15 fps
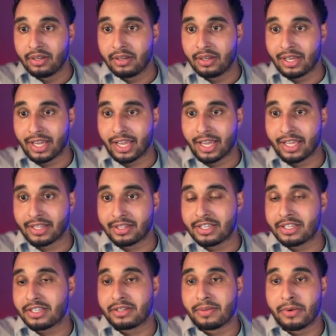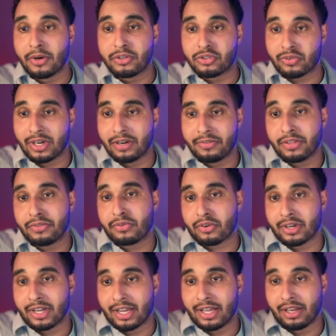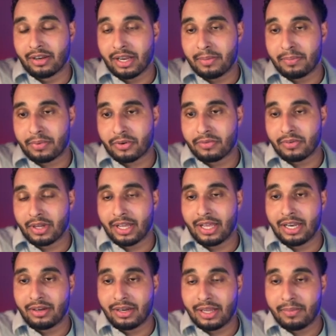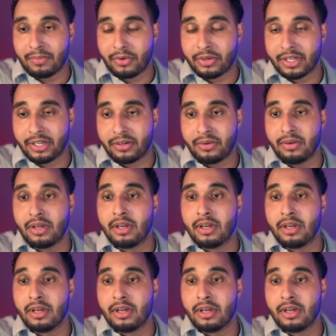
and this is the most relevant for the LLM model,